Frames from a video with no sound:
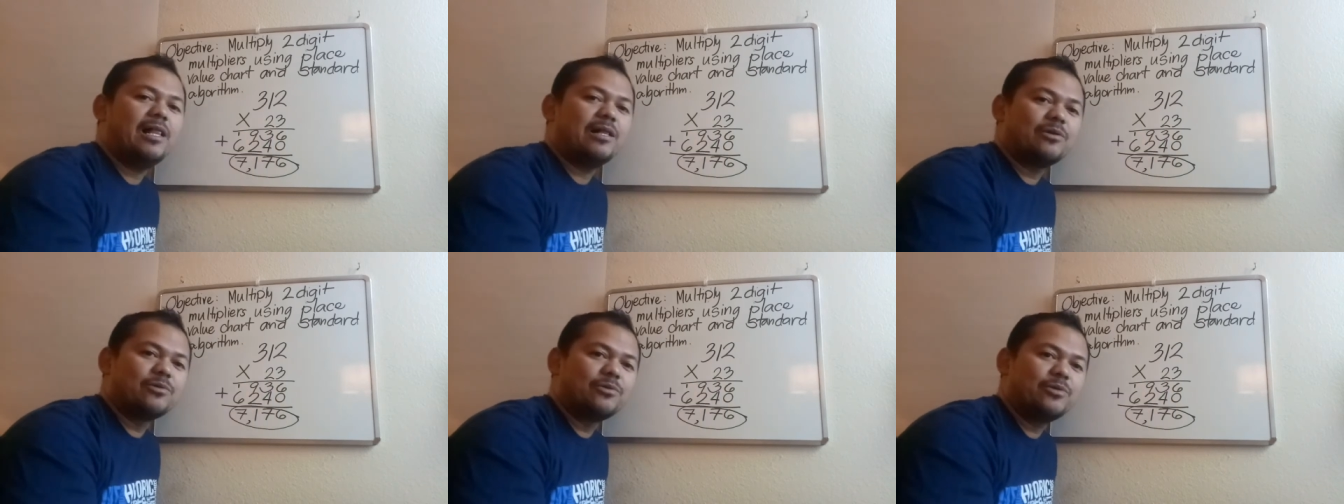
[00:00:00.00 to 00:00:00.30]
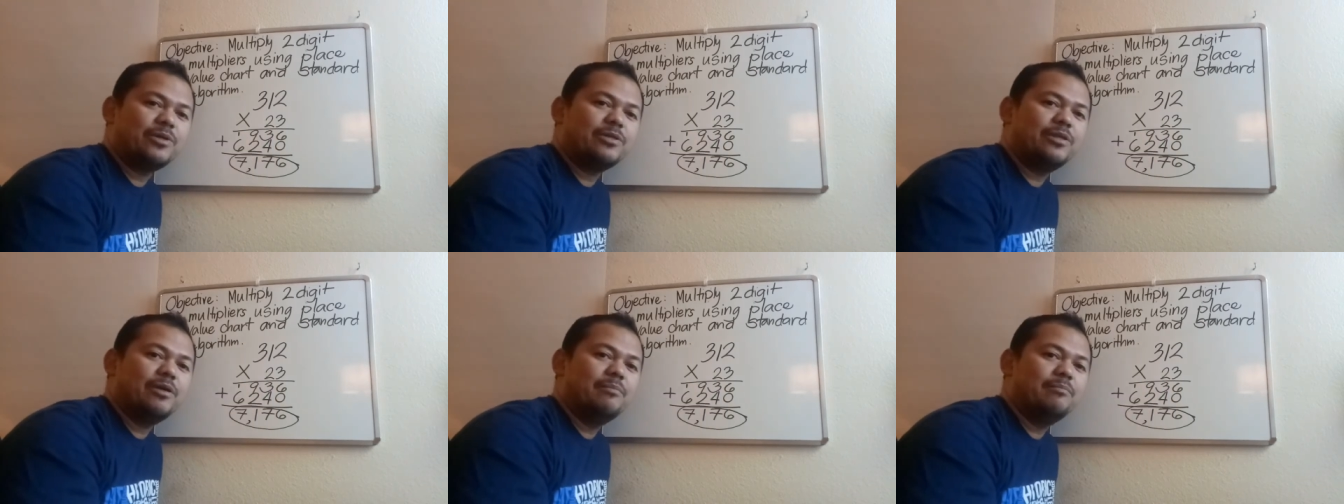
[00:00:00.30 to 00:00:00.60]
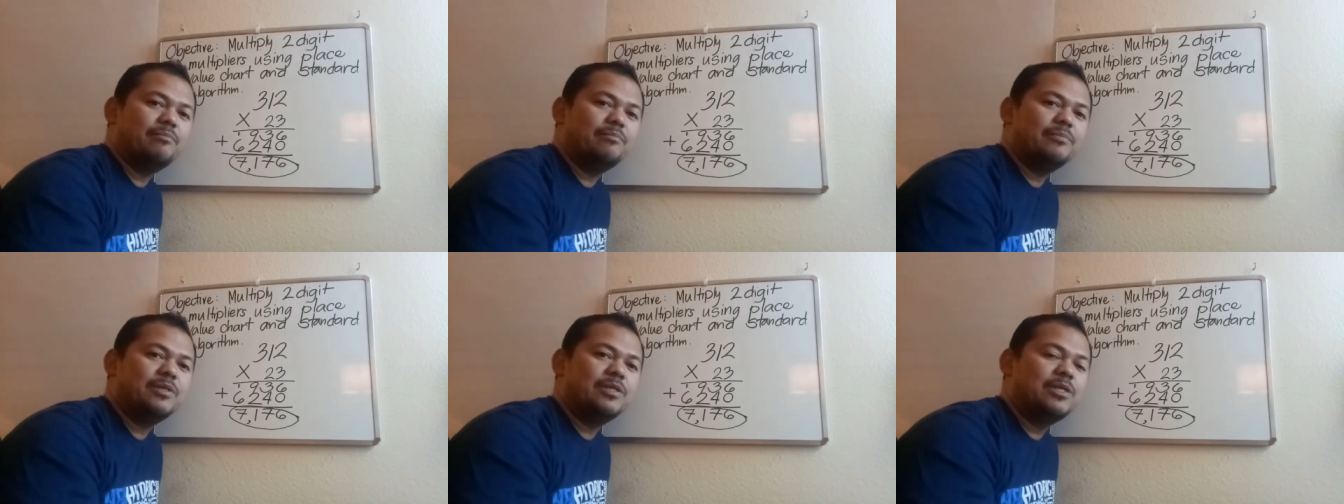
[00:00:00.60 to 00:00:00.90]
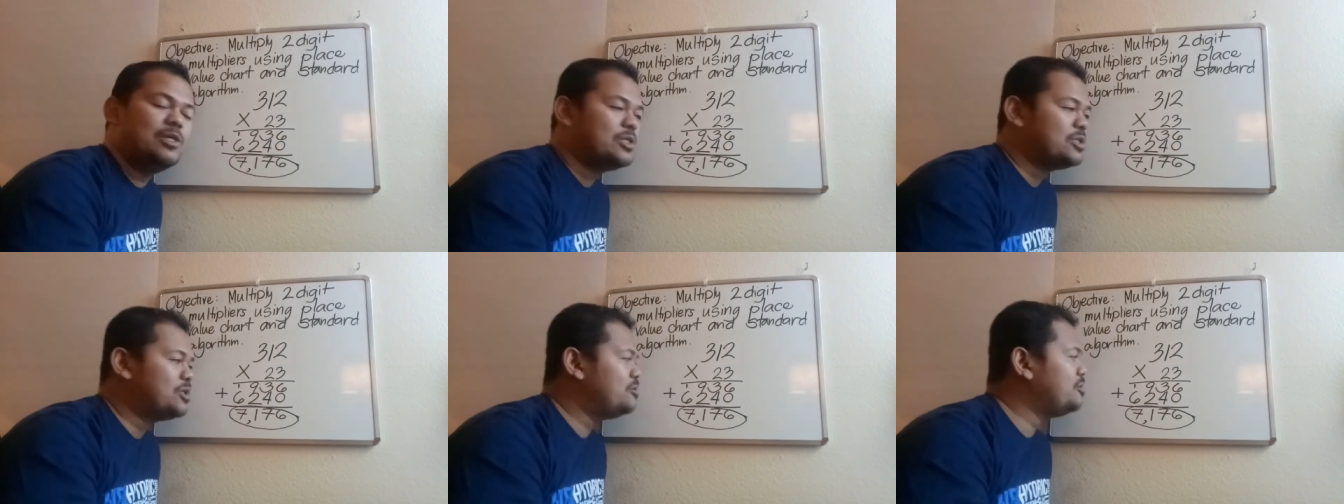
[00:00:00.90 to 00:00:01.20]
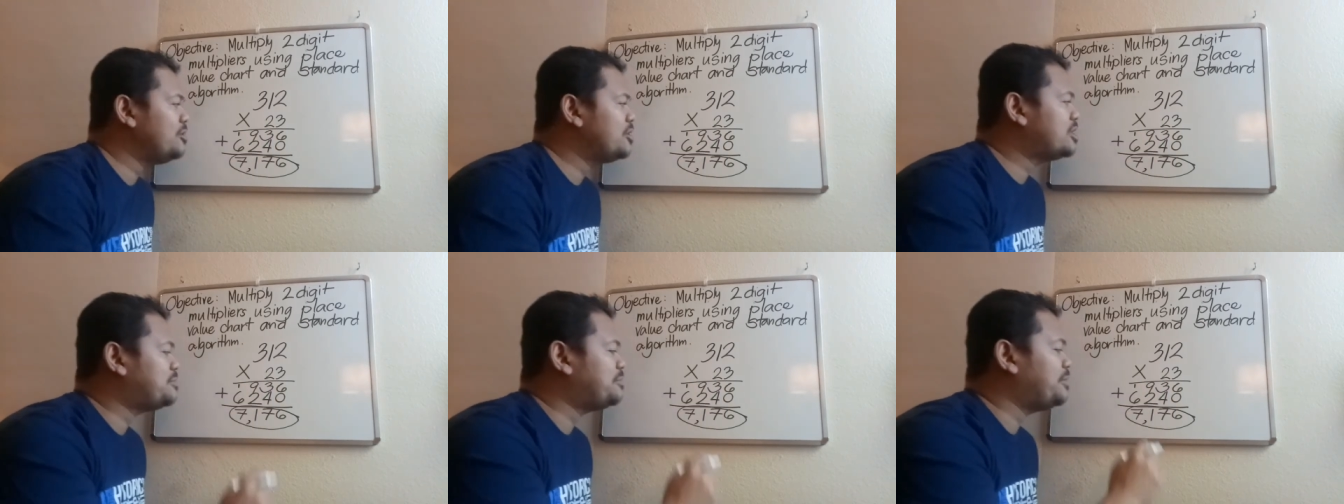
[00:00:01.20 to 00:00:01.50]
algorithm.
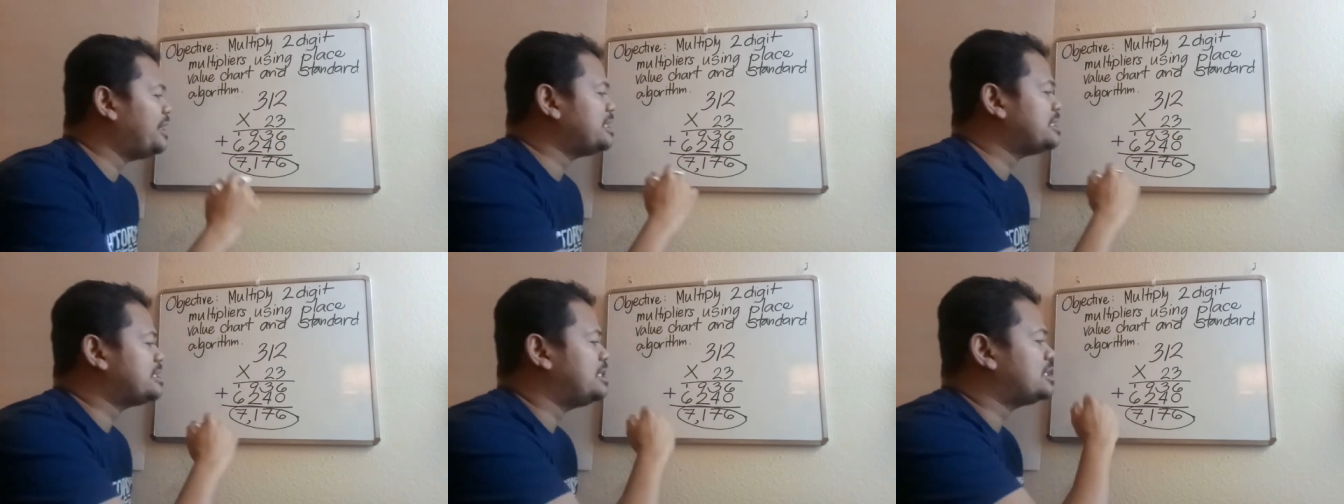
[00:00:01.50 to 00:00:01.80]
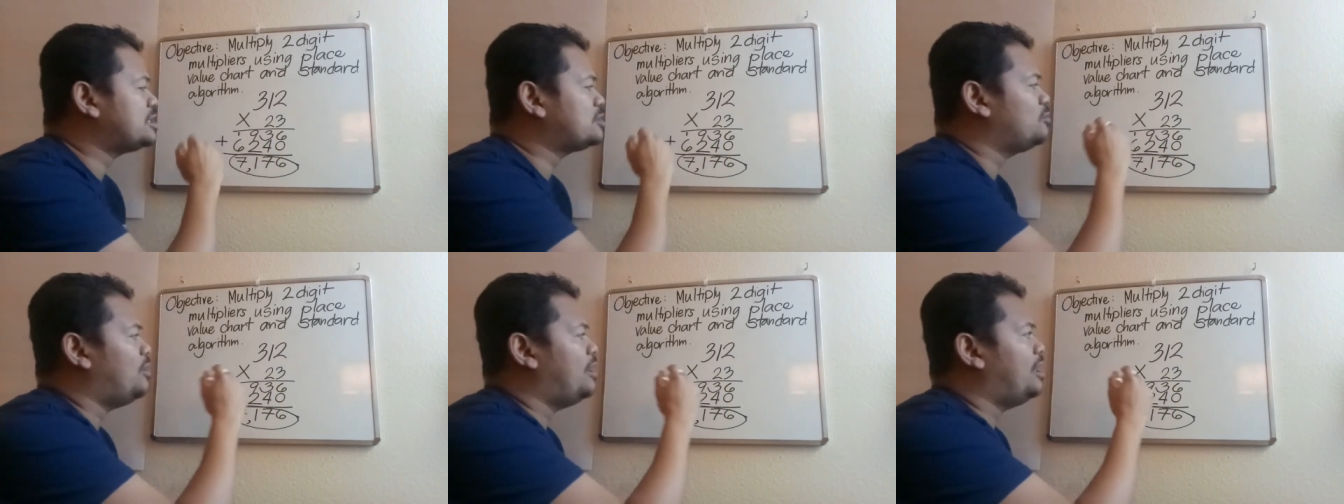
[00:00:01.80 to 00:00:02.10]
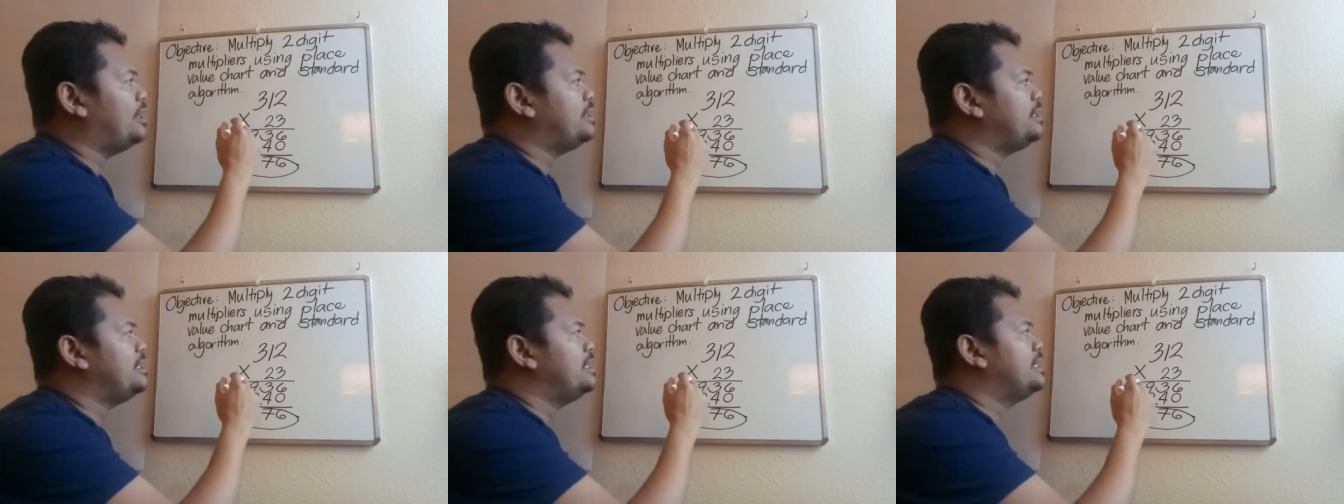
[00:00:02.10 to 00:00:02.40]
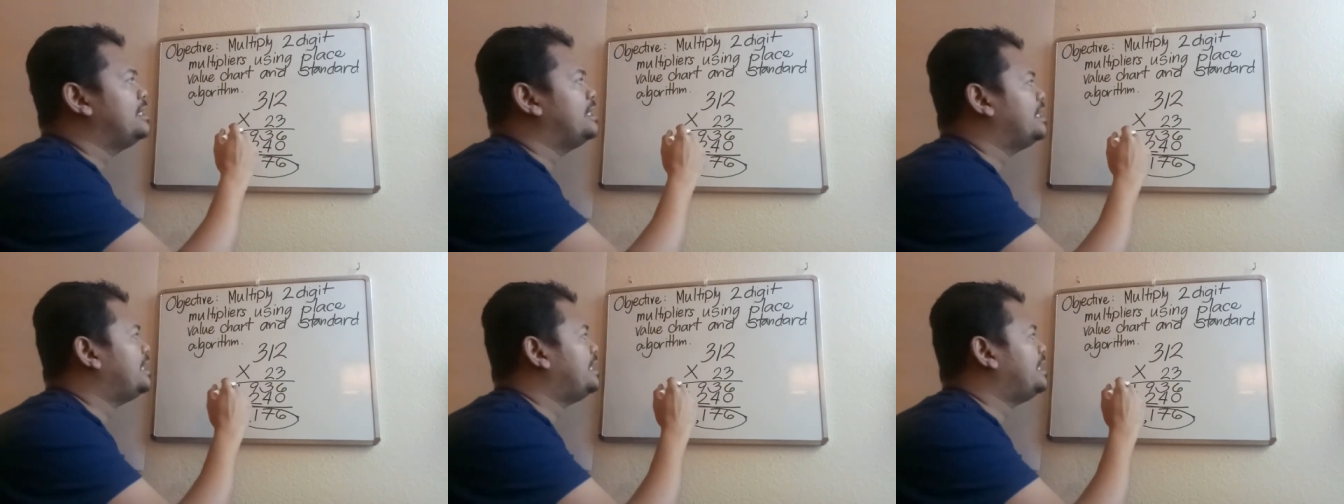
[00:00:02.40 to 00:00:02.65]
So to express this one